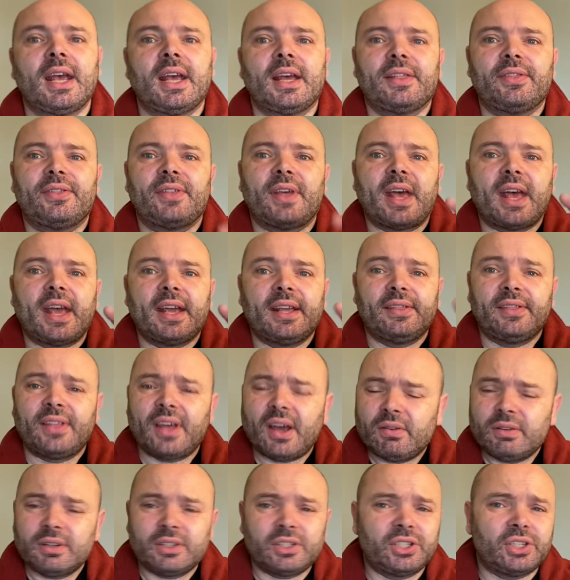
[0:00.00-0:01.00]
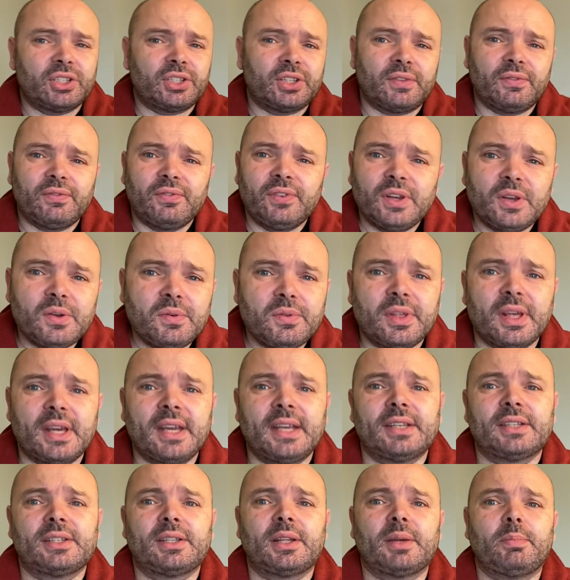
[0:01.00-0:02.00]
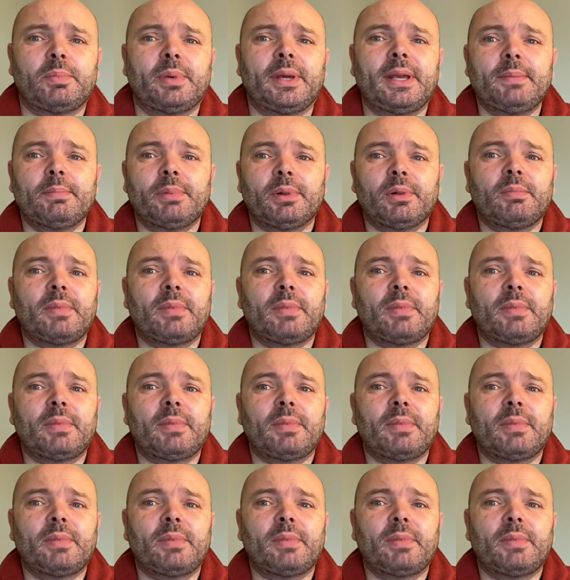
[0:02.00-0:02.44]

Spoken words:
There's just a few things that people